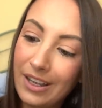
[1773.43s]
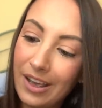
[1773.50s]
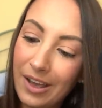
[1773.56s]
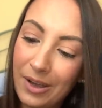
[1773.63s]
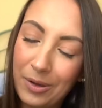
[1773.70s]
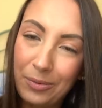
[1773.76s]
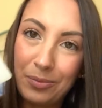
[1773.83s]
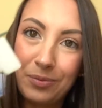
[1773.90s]

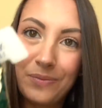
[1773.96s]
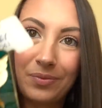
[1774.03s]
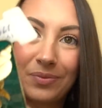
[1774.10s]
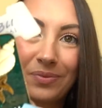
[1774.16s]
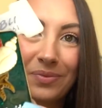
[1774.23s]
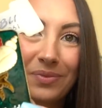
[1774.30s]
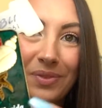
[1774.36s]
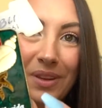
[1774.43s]
Um,
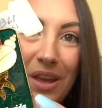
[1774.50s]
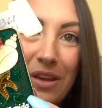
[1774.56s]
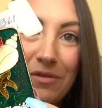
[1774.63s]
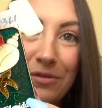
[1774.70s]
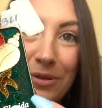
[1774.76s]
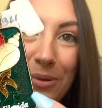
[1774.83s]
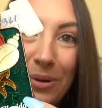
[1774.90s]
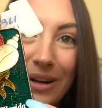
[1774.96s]
a
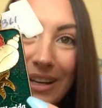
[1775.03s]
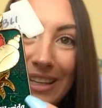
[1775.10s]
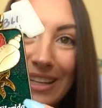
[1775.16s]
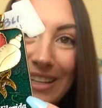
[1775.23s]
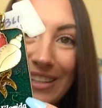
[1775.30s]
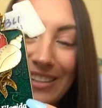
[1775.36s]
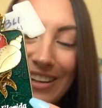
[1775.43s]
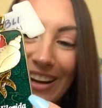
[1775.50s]
Florida
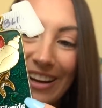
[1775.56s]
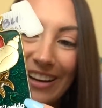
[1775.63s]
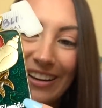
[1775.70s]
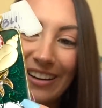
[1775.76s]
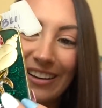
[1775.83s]
keychain,